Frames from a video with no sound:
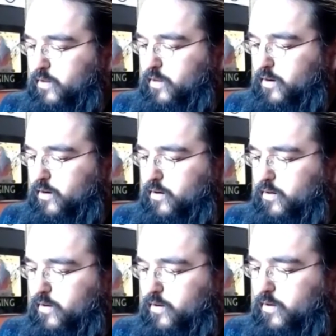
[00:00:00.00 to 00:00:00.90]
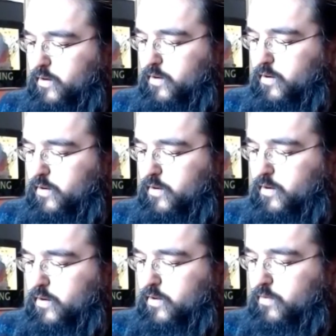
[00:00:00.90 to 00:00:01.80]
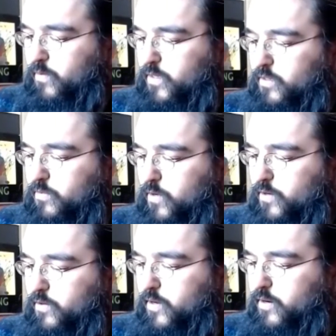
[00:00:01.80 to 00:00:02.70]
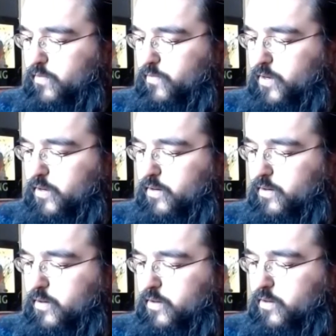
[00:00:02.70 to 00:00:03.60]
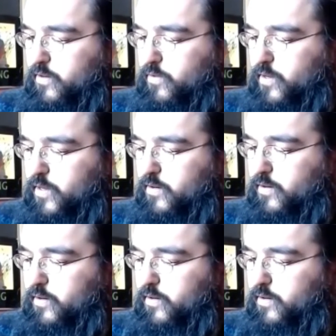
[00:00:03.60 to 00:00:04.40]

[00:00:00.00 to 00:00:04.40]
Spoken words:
air. Wind, water, air, fire, Creator.